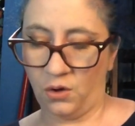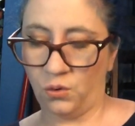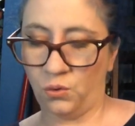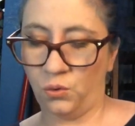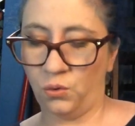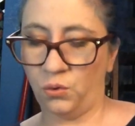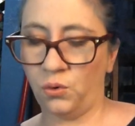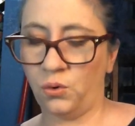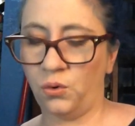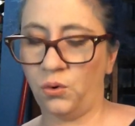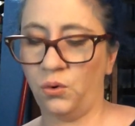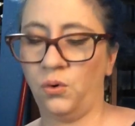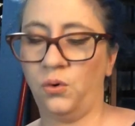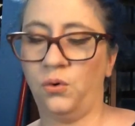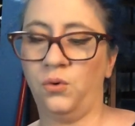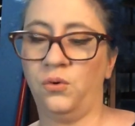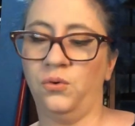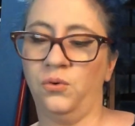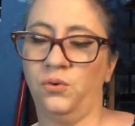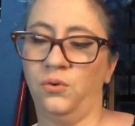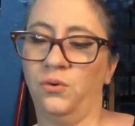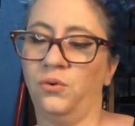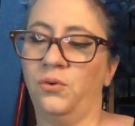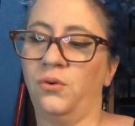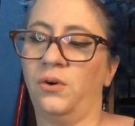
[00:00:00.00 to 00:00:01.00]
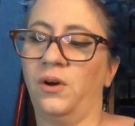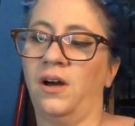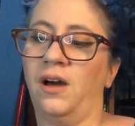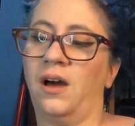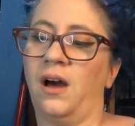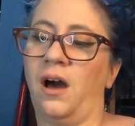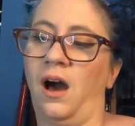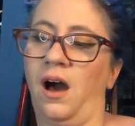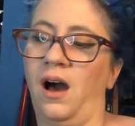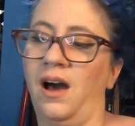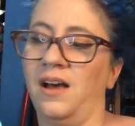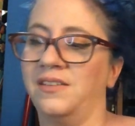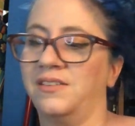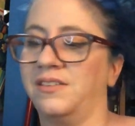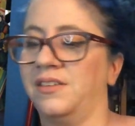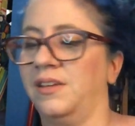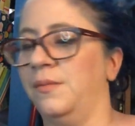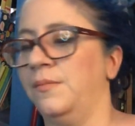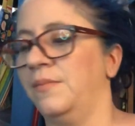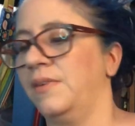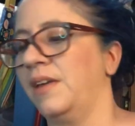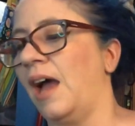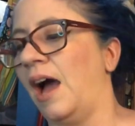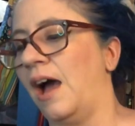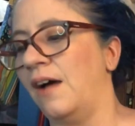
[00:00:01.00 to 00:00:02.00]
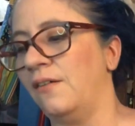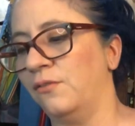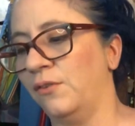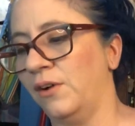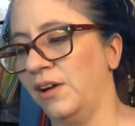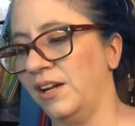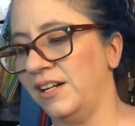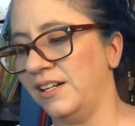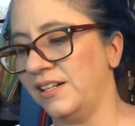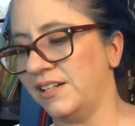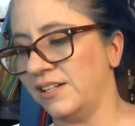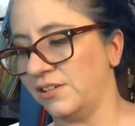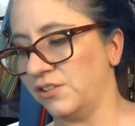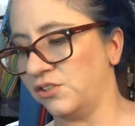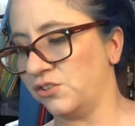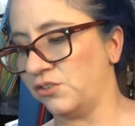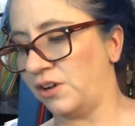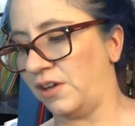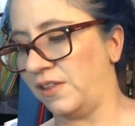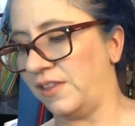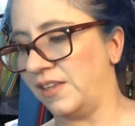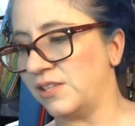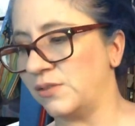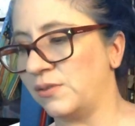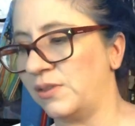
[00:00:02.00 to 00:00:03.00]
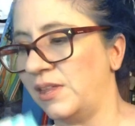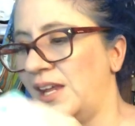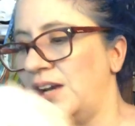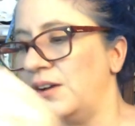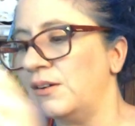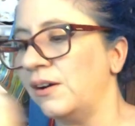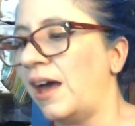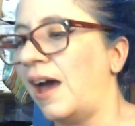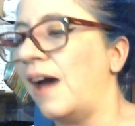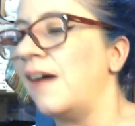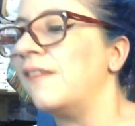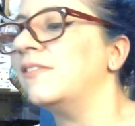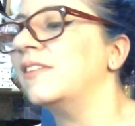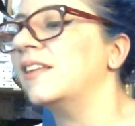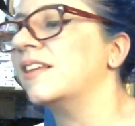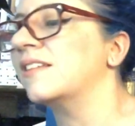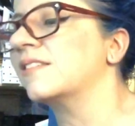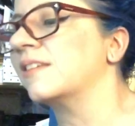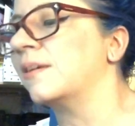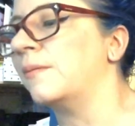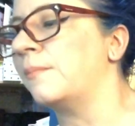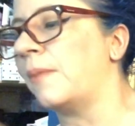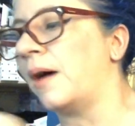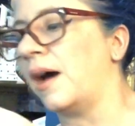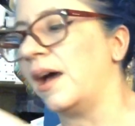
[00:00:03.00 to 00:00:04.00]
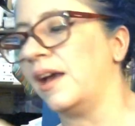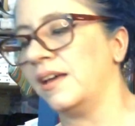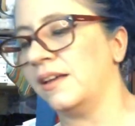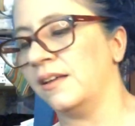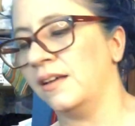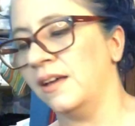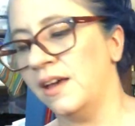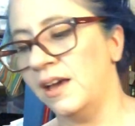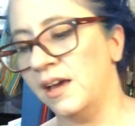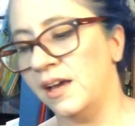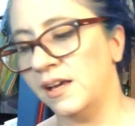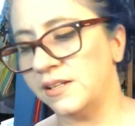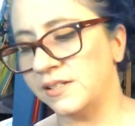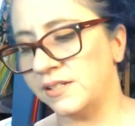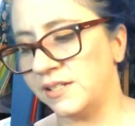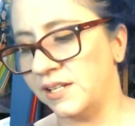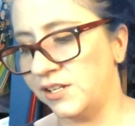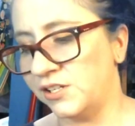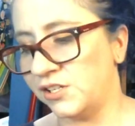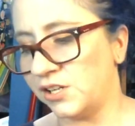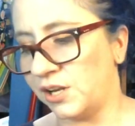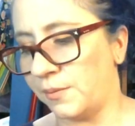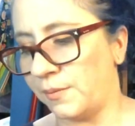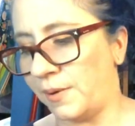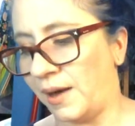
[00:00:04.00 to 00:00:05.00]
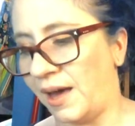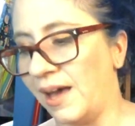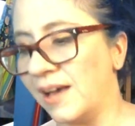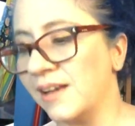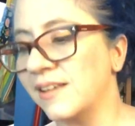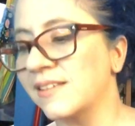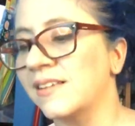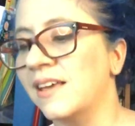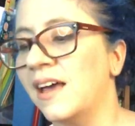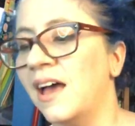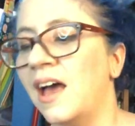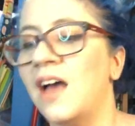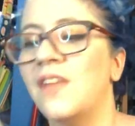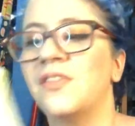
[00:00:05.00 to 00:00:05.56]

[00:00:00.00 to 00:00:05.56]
Ooh, awesome. Yeah, I wanted to try this. They don't have these at my TJ Maxx.